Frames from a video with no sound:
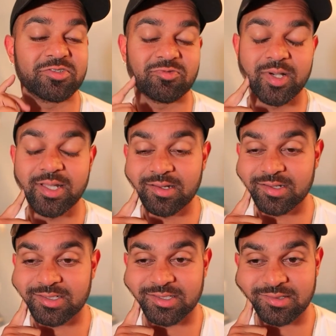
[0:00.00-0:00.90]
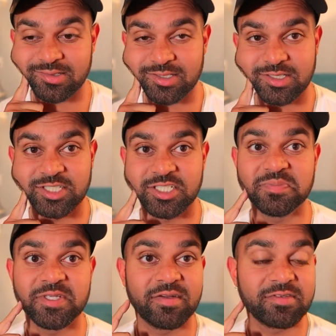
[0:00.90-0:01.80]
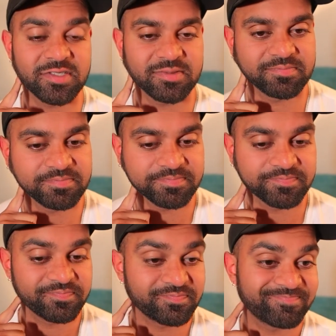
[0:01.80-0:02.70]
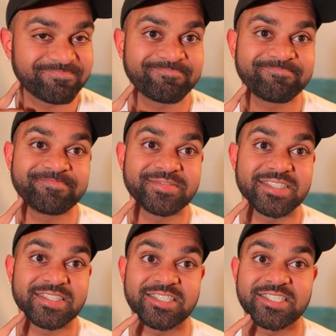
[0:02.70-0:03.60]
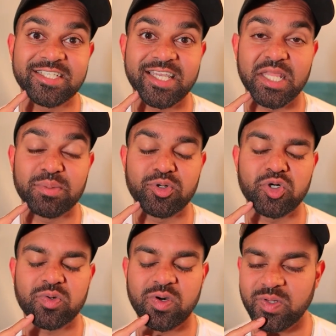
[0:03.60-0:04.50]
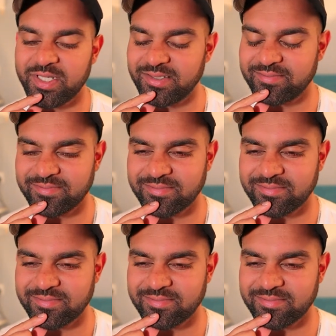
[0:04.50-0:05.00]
of weight loss and gym and everything, just to get the ball rolling.